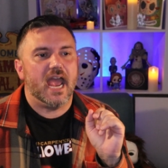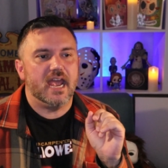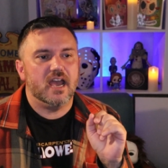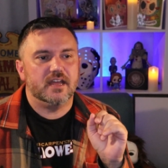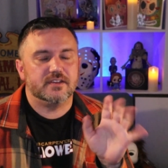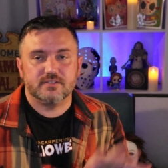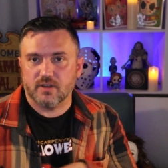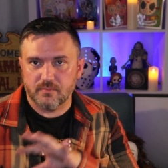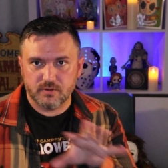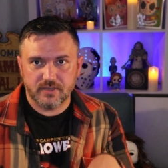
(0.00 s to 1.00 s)
And
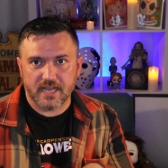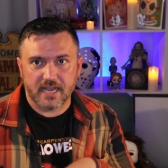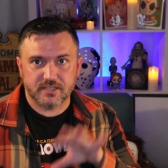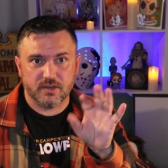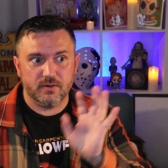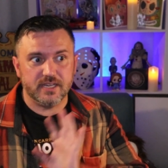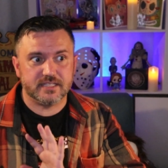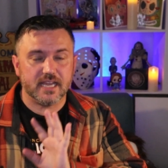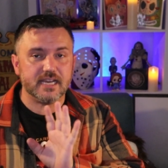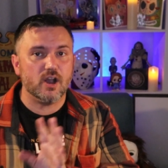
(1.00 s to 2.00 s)
so I'm doing that. So
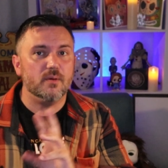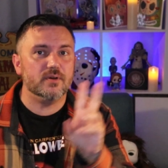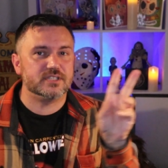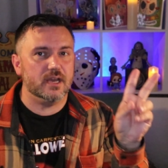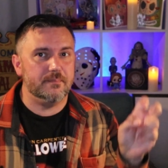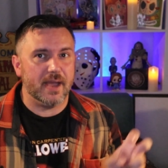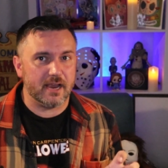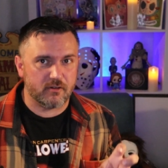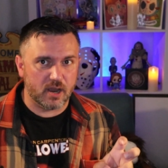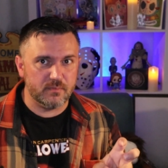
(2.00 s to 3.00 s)
it's like almost a
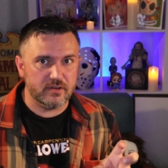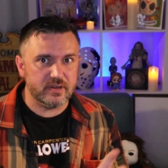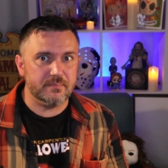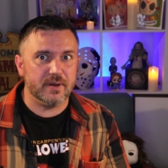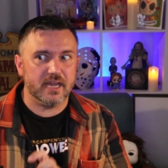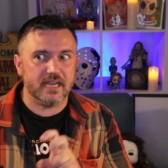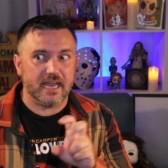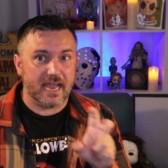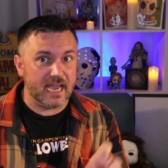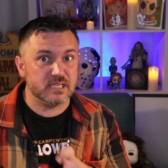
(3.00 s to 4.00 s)
background movie, but
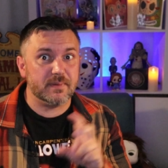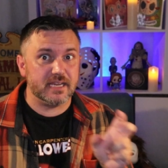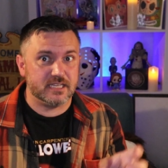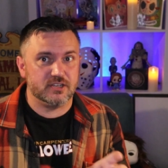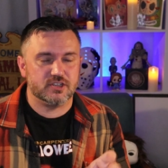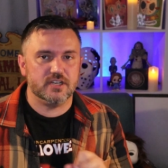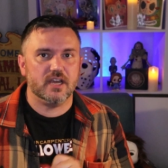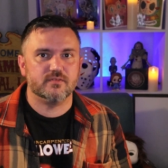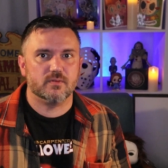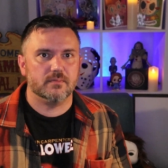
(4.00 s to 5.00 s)
it has my attention
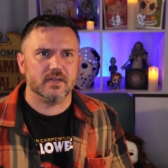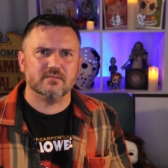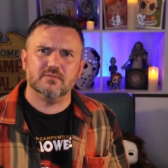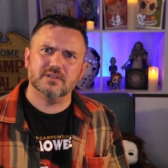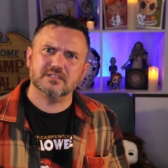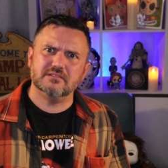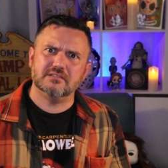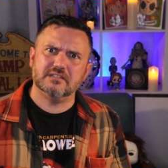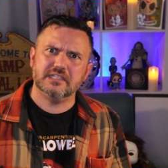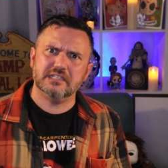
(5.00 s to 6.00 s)
enough to where I'm like, well, what's
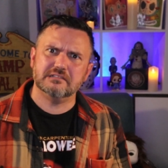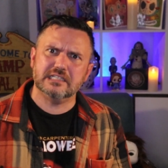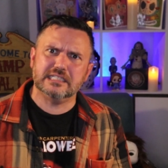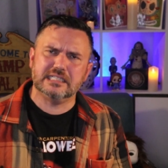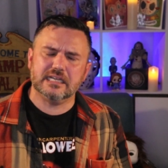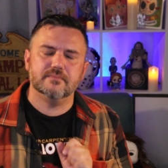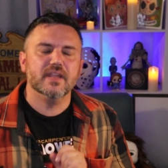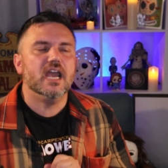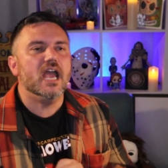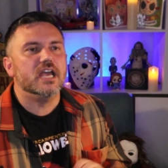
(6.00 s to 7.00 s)
going on here?
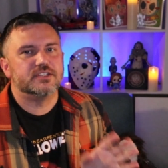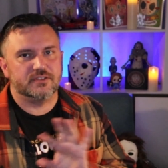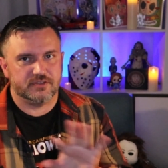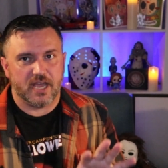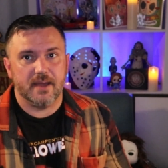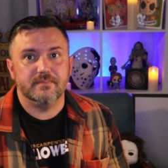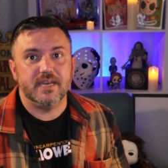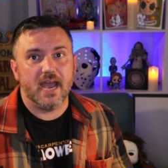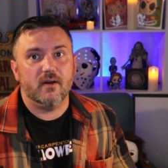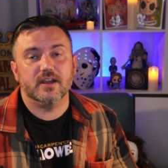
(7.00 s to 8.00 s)
So there's that.
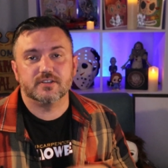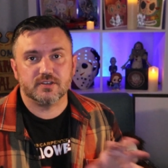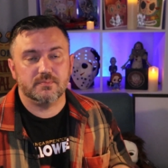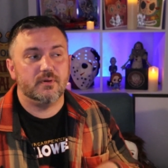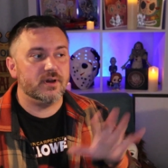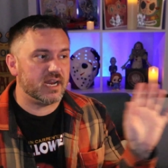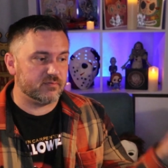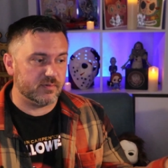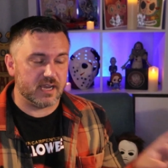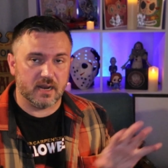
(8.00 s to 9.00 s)
Now, at a certain point,
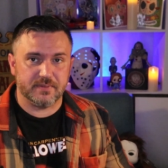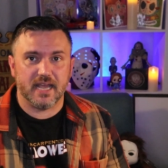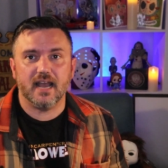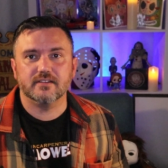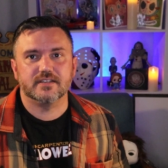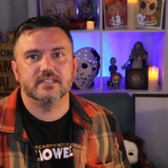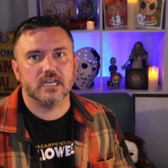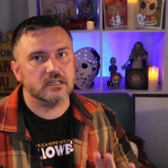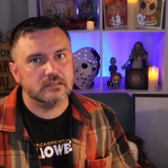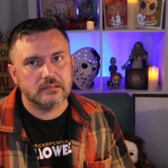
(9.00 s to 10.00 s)
everyone got up in the house and I was
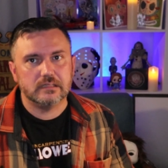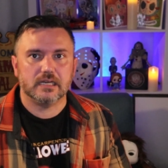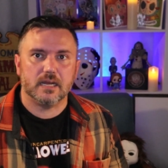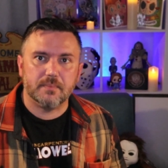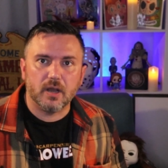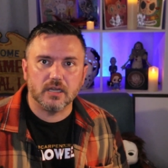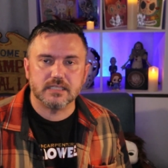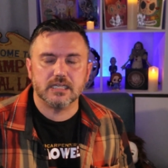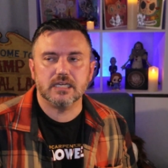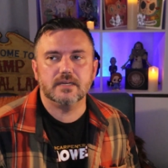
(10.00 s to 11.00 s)
like, ugh, I gotta
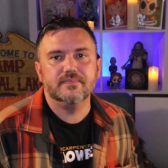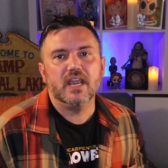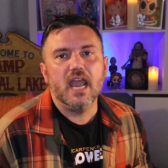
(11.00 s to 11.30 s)
pause it.